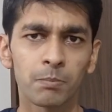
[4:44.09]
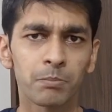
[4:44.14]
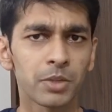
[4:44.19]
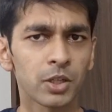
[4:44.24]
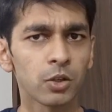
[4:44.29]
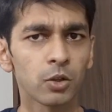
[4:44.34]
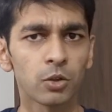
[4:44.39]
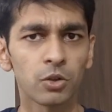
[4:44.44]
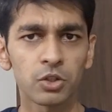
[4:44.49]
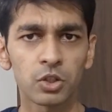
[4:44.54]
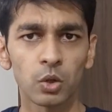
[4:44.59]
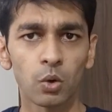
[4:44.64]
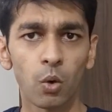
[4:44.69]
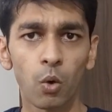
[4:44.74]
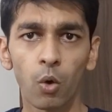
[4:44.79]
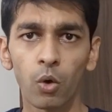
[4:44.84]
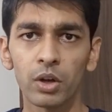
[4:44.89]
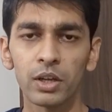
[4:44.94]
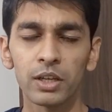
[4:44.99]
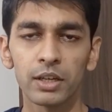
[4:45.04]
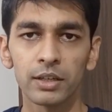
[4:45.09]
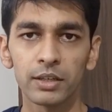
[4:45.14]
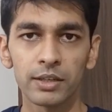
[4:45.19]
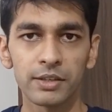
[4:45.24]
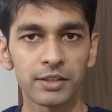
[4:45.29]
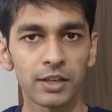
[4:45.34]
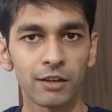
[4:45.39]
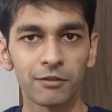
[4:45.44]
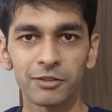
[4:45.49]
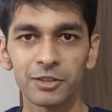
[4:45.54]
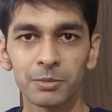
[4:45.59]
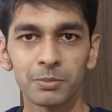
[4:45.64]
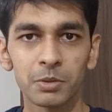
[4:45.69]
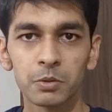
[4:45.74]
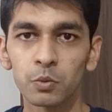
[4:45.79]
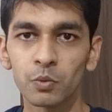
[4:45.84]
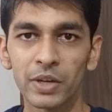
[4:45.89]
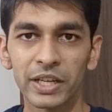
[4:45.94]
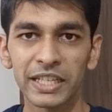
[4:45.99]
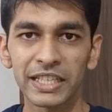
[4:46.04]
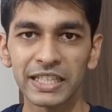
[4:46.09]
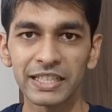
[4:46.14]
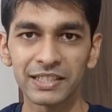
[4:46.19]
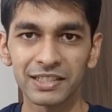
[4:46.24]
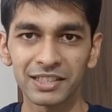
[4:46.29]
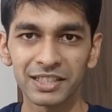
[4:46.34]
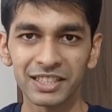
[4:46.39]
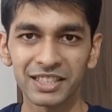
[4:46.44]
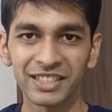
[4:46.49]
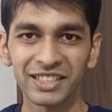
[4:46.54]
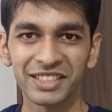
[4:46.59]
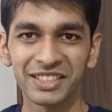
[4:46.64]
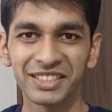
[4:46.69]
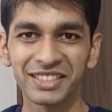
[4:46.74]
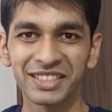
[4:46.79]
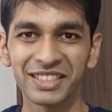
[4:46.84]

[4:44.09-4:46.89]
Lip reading: because oil is available very easily.